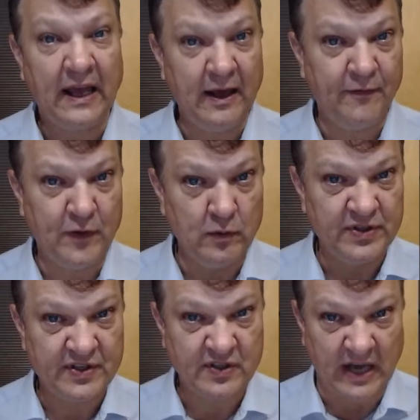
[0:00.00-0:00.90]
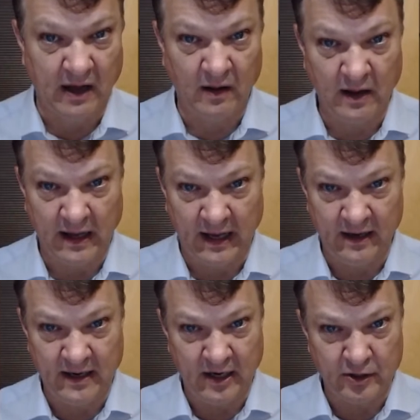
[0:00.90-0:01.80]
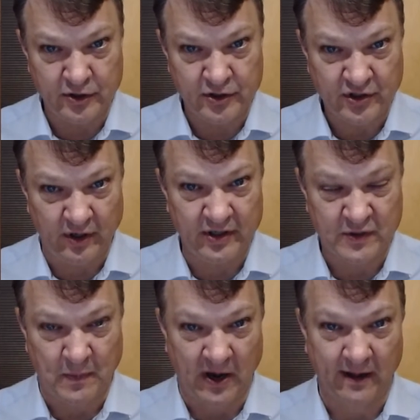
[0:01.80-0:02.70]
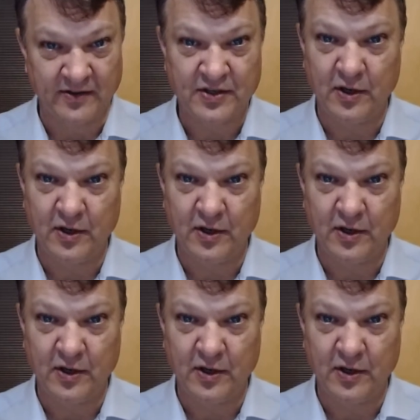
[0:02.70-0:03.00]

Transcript: If you sell an insurance policy,